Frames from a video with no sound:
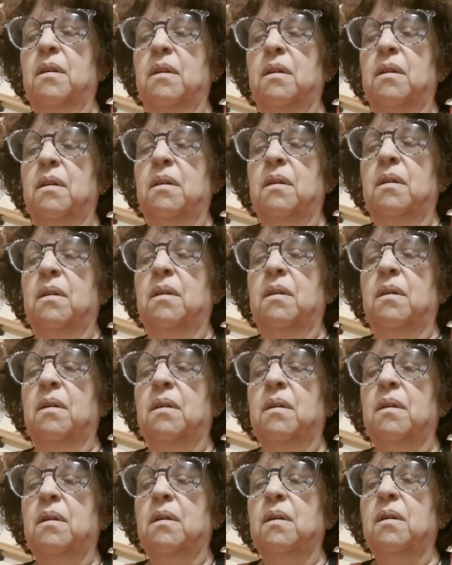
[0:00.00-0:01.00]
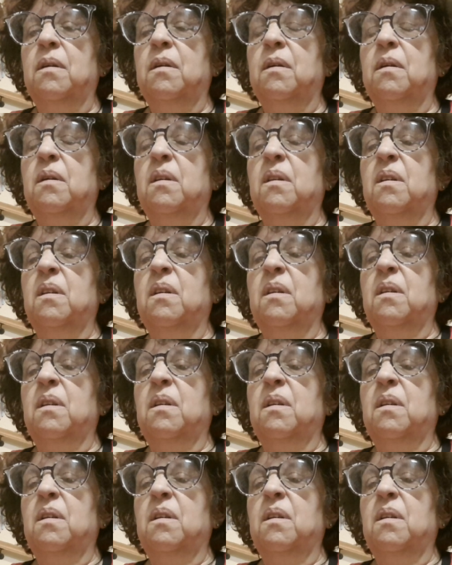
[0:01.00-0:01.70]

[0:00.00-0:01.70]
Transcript: No one is speaking in this clip.